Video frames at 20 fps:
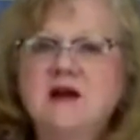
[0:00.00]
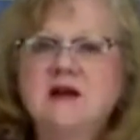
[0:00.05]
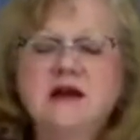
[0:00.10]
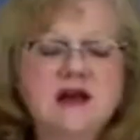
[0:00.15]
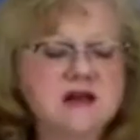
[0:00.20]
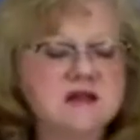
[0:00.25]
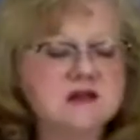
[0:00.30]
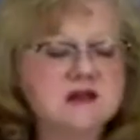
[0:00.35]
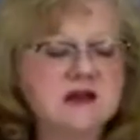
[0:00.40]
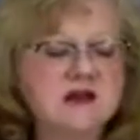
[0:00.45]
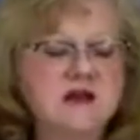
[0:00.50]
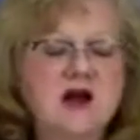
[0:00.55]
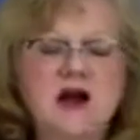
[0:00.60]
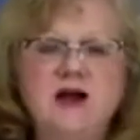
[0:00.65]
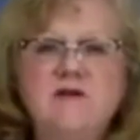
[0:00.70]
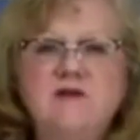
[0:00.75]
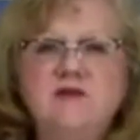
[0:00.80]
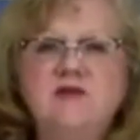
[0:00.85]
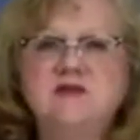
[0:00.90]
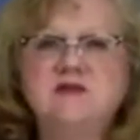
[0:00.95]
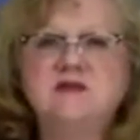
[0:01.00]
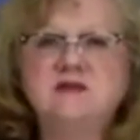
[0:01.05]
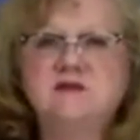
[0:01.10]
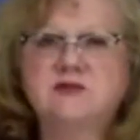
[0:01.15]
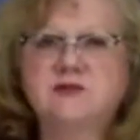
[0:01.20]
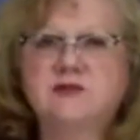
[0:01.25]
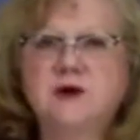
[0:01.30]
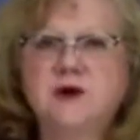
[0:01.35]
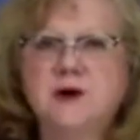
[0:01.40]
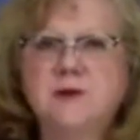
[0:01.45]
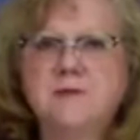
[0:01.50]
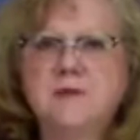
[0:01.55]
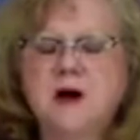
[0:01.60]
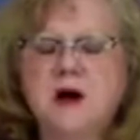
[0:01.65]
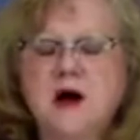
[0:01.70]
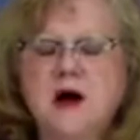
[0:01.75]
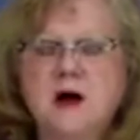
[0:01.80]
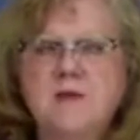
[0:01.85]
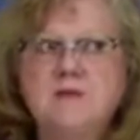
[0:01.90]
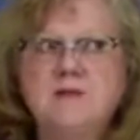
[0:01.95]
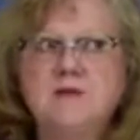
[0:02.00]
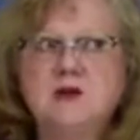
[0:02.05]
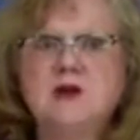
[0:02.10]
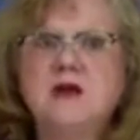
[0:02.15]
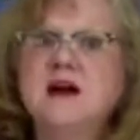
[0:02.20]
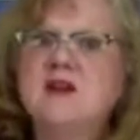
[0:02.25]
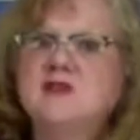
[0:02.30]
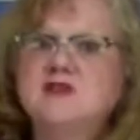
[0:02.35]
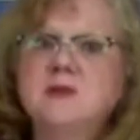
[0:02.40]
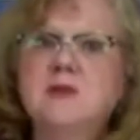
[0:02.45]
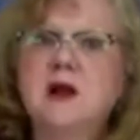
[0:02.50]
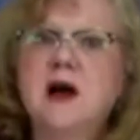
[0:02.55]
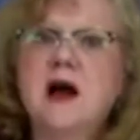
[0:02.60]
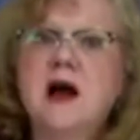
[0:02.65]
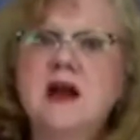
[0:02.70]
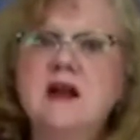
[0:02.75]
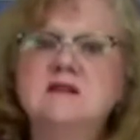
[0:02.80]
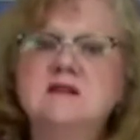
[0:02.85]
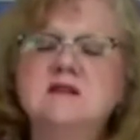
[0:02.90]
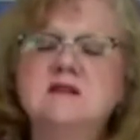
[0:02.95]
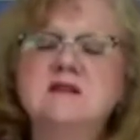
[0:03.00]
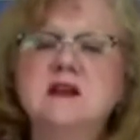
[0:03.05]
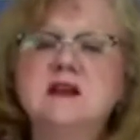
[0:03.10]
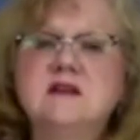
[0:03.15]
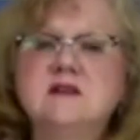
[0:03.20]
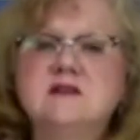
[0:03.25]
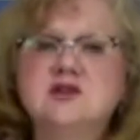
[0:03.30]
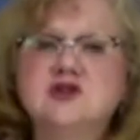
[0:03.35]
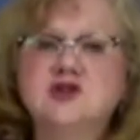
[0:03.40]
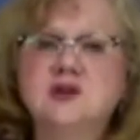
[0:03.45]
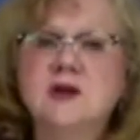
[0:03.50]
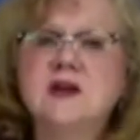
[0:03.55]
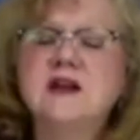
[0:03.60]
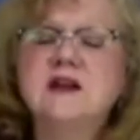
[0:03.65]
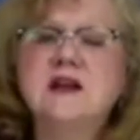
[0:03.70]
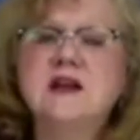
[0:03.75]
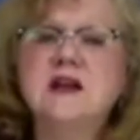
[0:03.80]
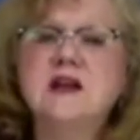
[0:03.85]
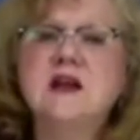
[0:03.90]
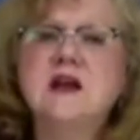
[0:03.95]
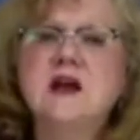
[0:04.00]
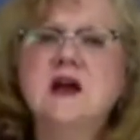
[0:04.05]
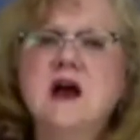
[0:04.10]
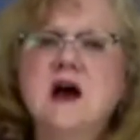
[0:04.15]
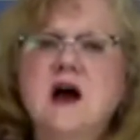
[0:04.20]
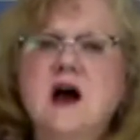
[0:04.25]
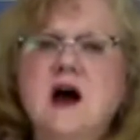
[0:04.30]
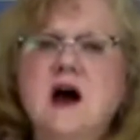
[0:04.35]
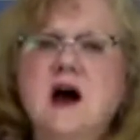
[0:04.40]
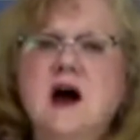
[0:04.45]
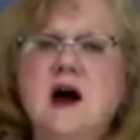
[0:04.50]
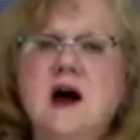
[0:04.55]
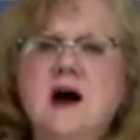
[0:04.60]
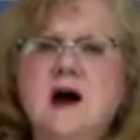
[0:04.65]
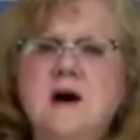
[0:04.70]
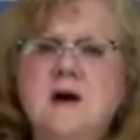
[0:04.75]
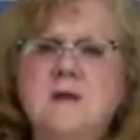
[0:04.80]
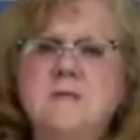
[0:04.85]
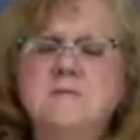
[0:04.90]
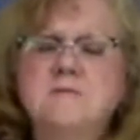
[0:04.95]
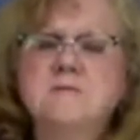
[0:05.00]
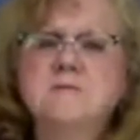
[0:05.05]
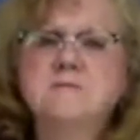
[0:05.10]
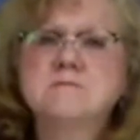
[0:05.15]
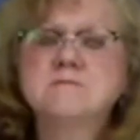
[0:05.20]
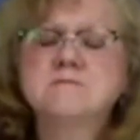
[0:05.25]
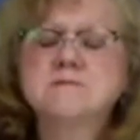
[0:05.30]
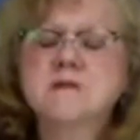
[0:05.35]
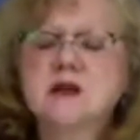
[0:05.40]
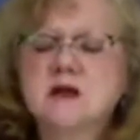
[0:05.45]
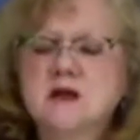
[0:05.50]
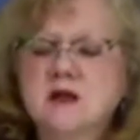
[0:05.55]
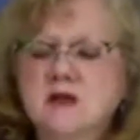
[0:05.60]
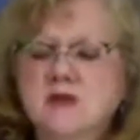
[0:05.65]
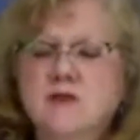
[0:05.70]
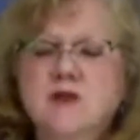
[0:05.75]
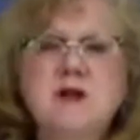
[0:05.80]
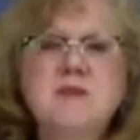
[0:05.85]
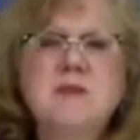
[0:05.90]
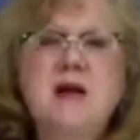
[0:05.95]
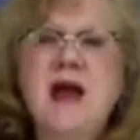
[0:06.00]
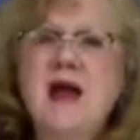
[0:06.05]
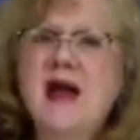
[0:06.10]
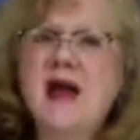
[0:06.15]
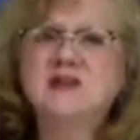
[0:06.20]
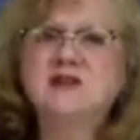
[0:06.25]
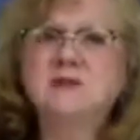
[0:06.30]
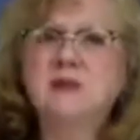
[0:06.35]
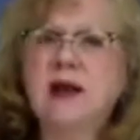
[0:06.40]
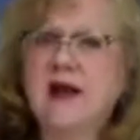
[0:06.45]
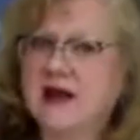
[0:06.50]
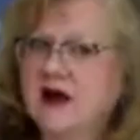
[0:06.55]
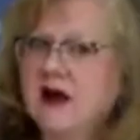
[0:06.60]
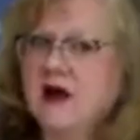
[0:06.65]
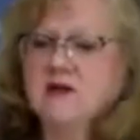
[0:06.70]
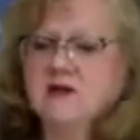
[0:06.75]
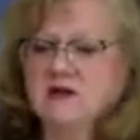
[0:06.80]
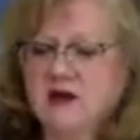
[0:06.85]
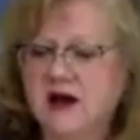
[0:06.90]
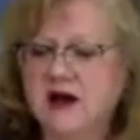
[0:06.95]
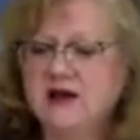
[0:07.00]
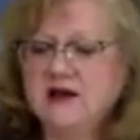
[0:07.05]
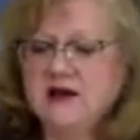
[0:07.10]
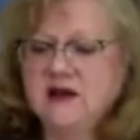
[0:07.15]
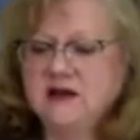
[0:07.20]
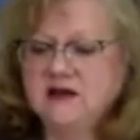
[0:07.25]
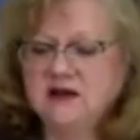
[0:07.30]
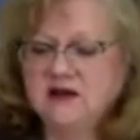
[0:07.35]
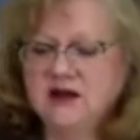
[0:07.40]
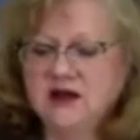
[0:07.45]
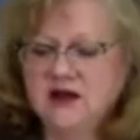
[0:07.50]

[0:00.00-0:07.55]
Like I said, this is from United Supply. It's the Trinity 3-pass blackout lining.